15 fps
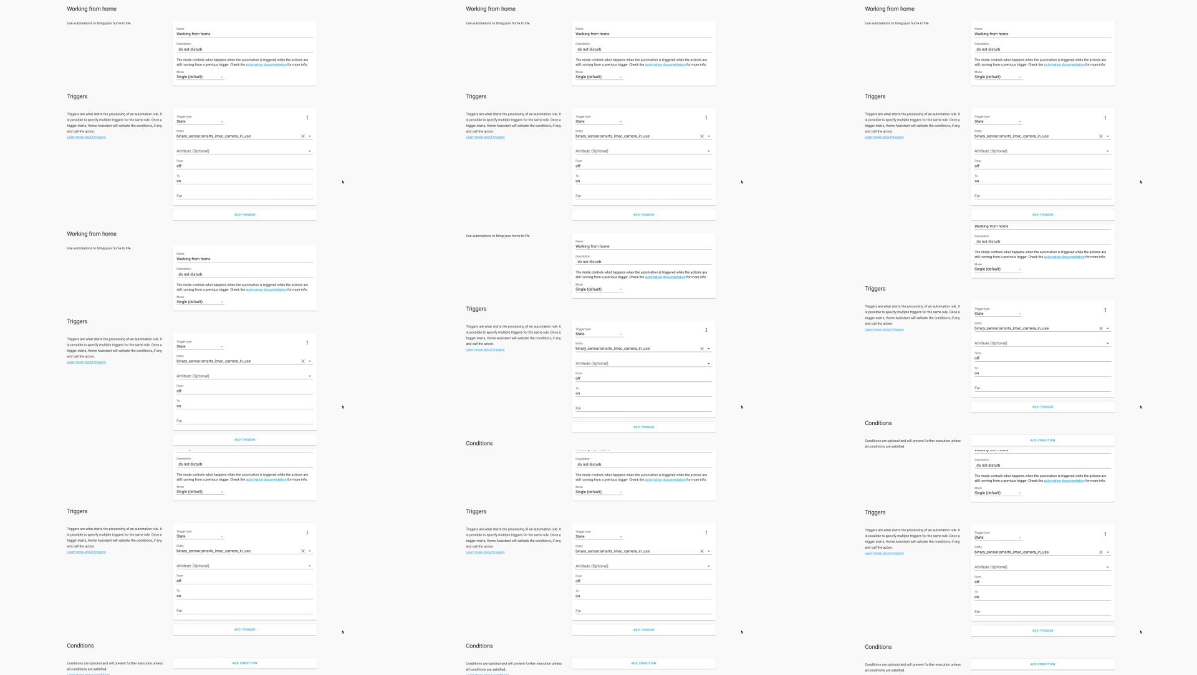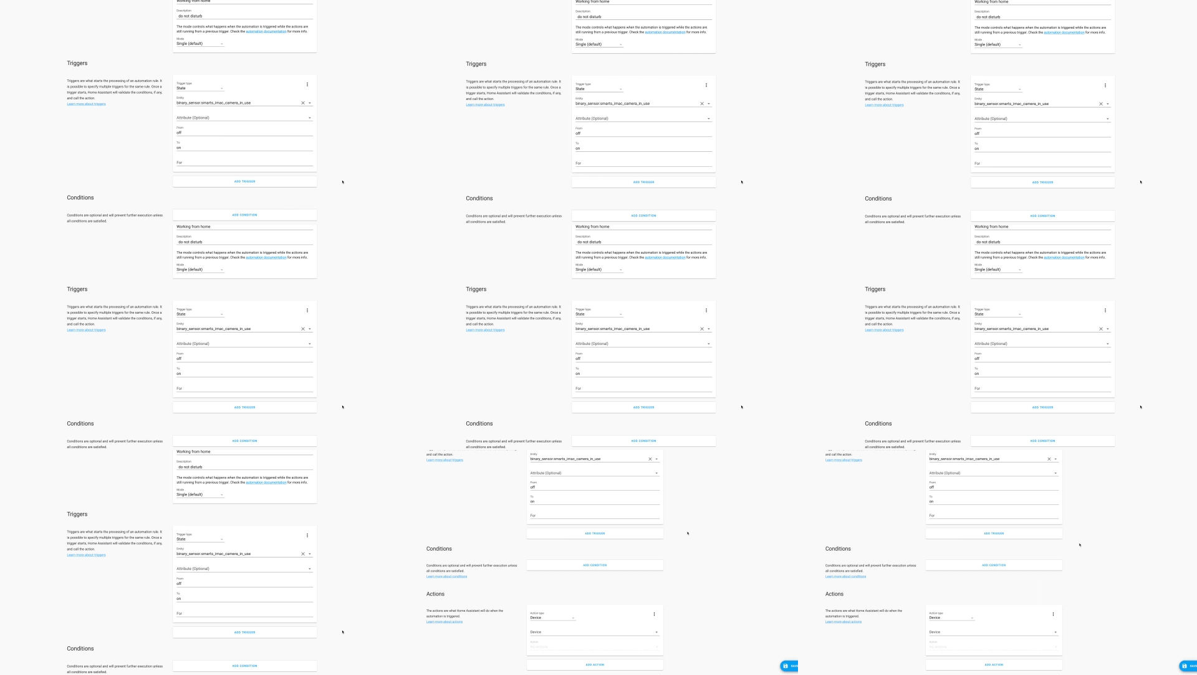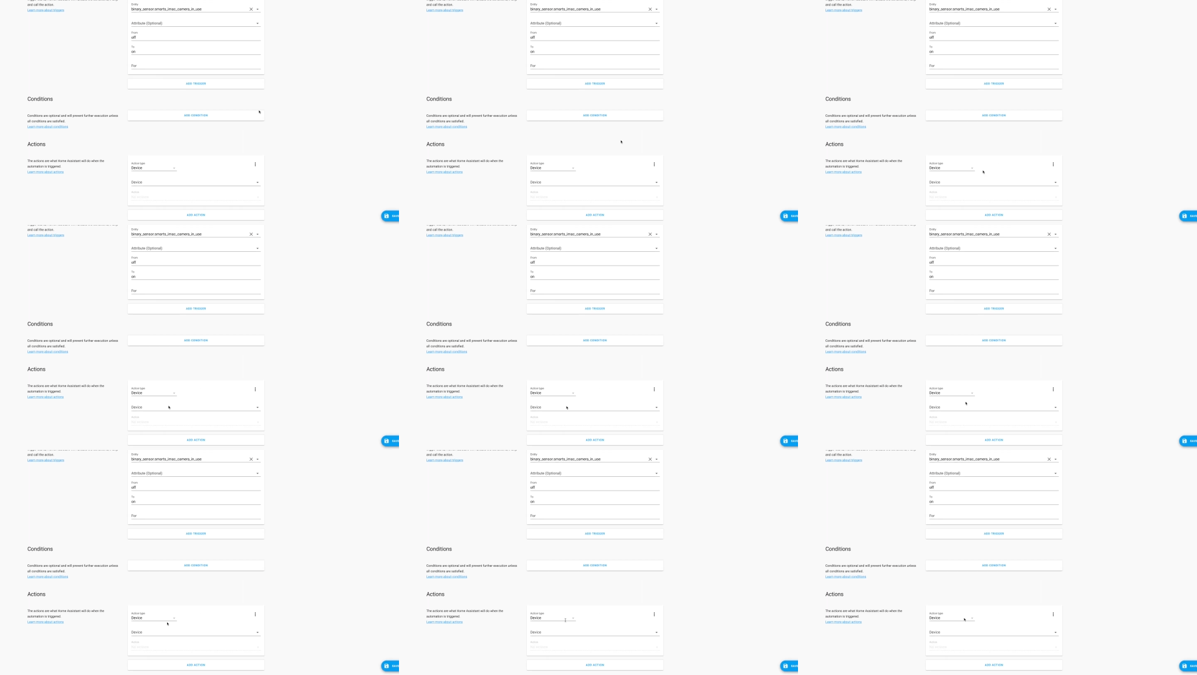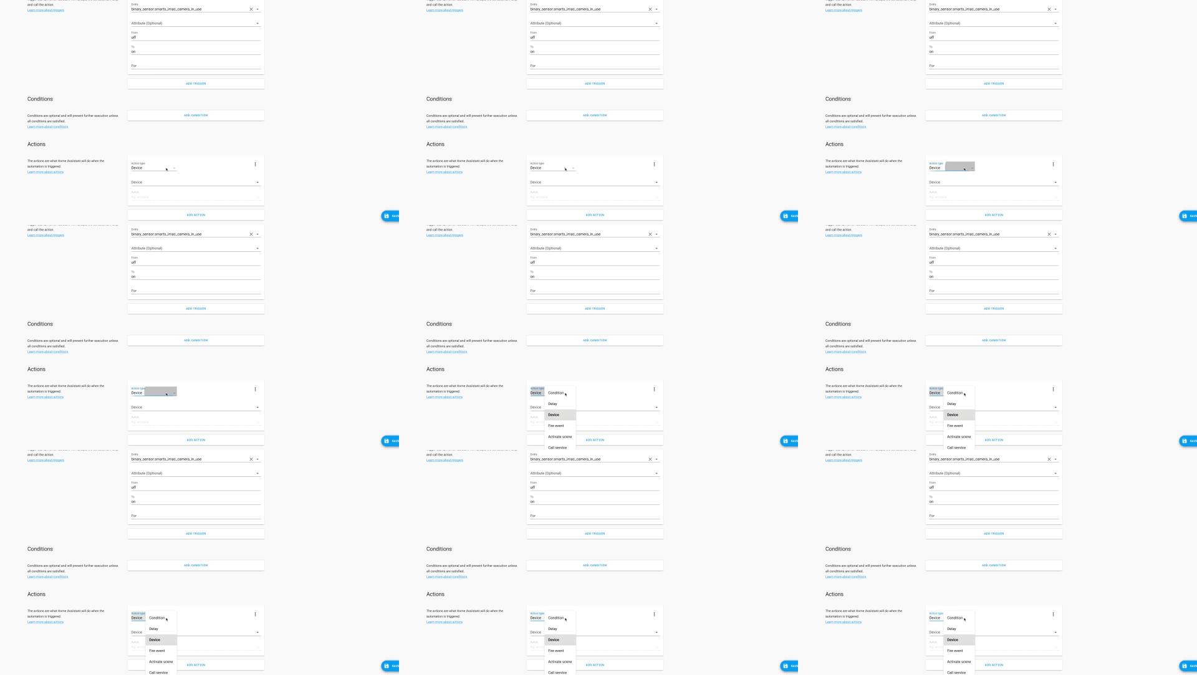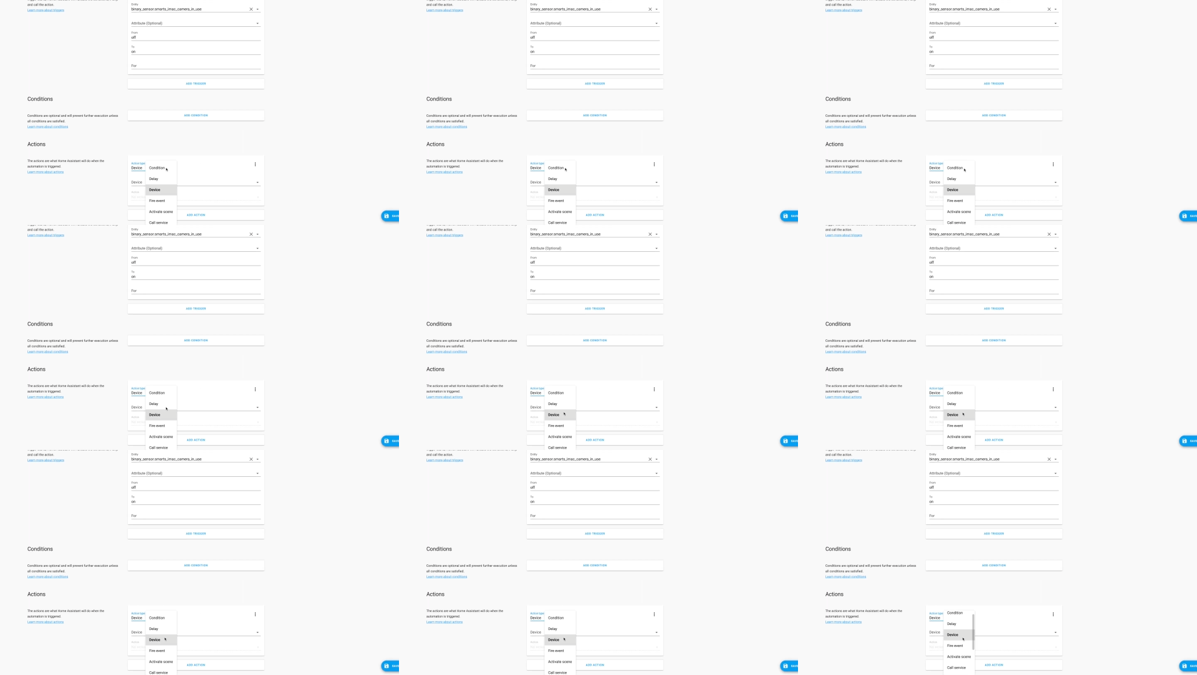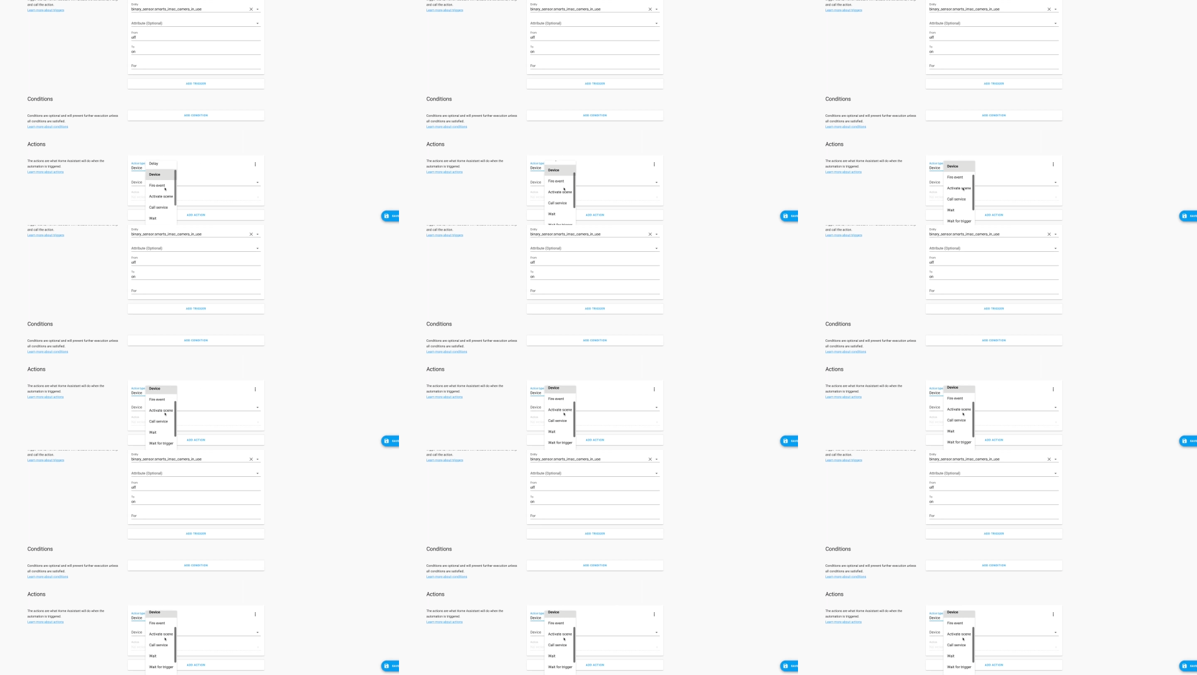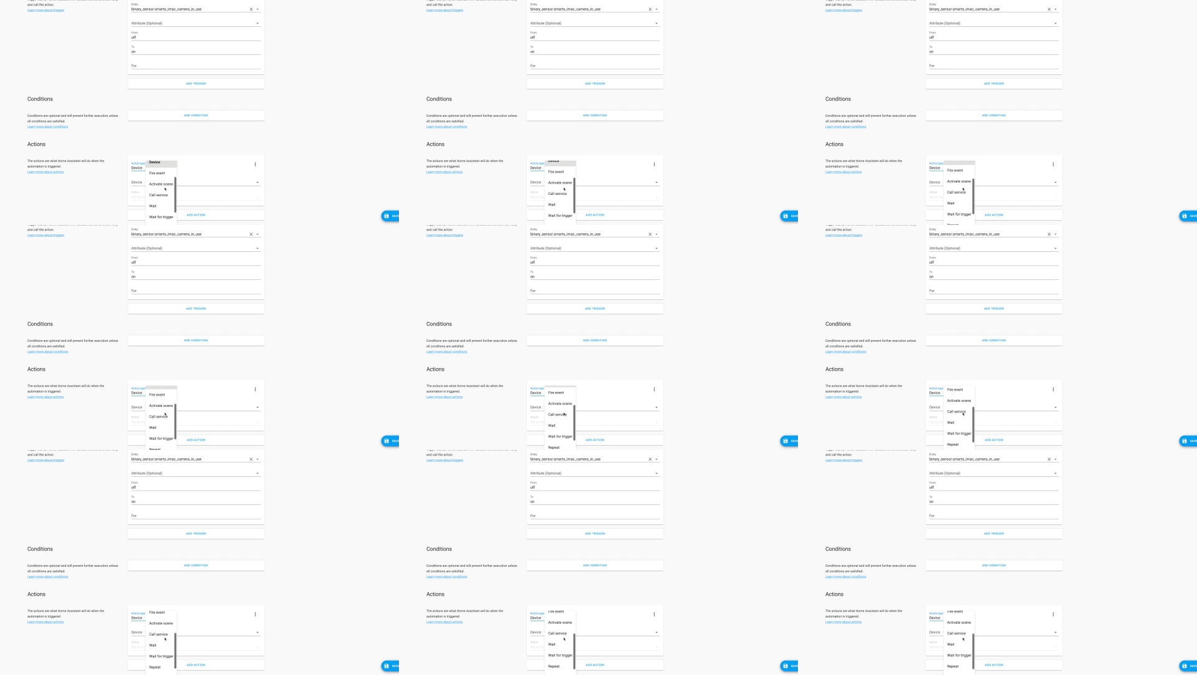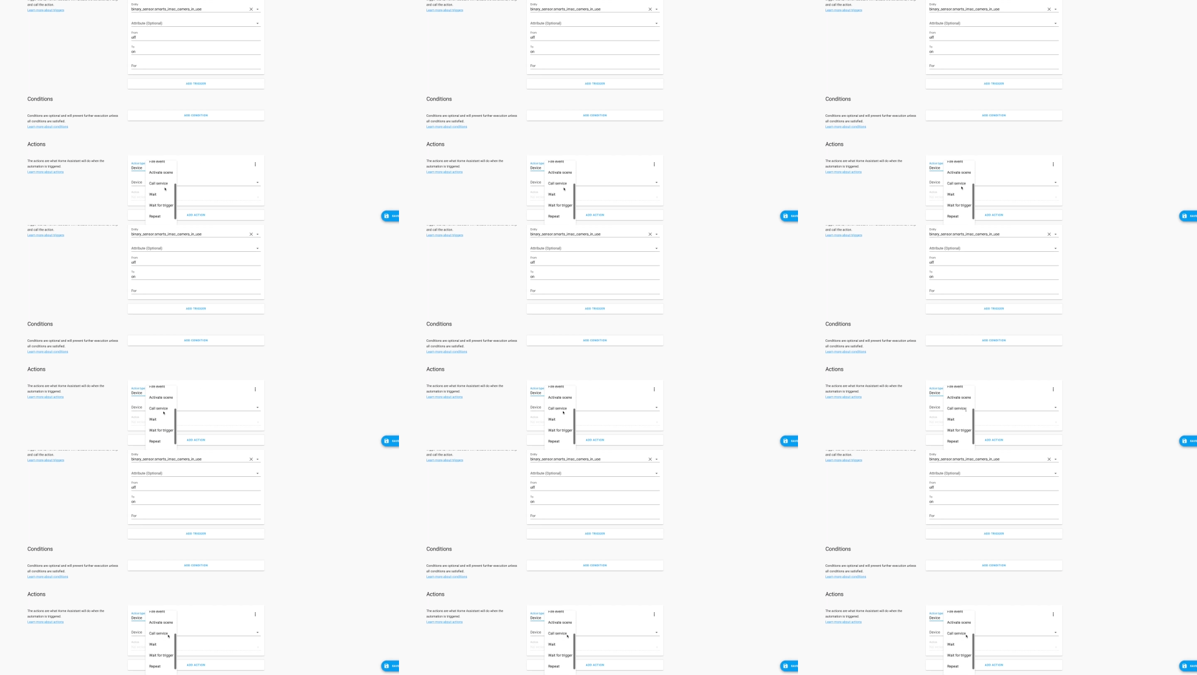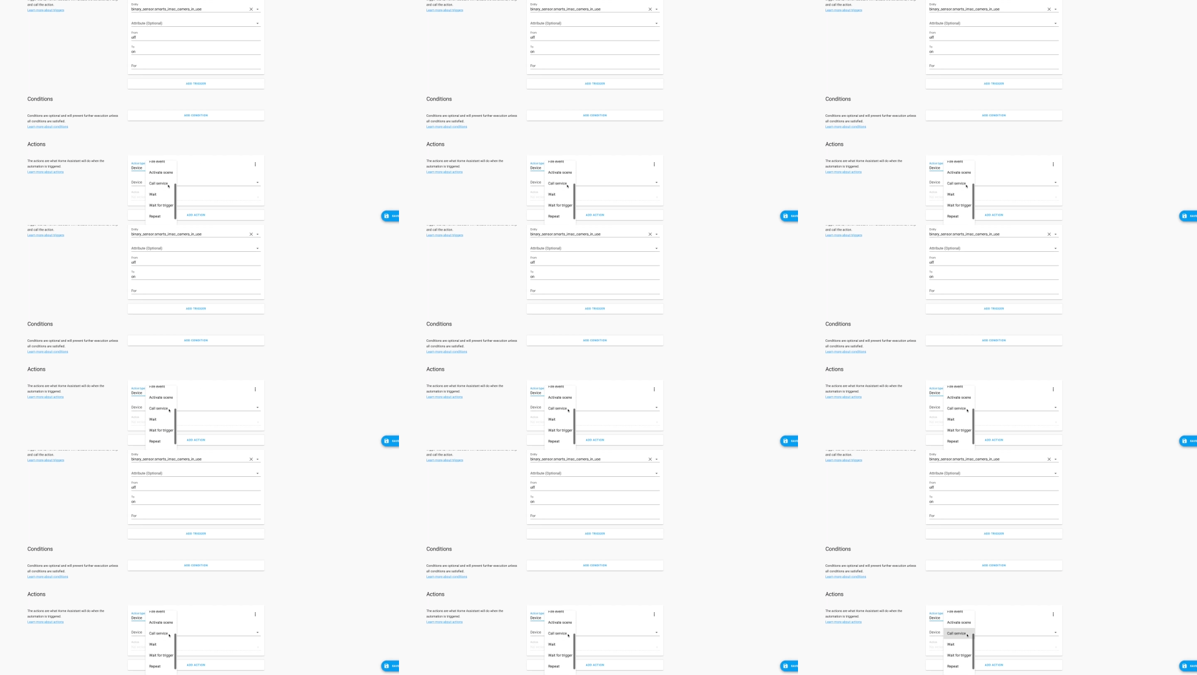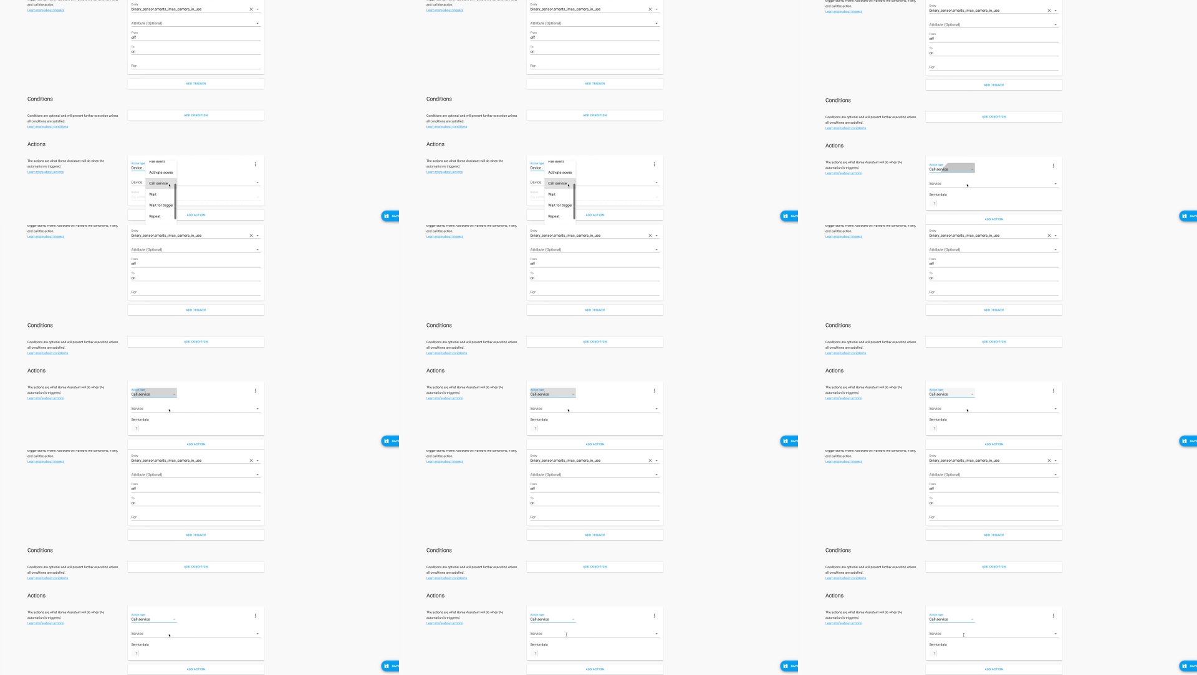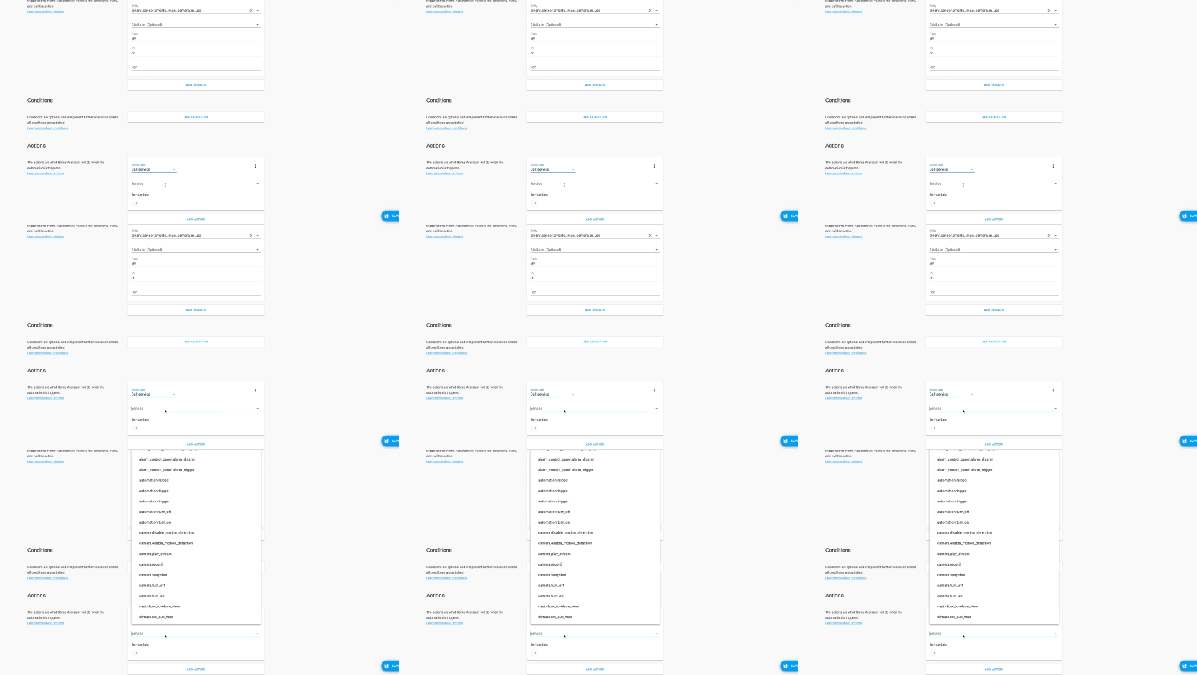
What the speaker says: Nobody's mouth can be seen.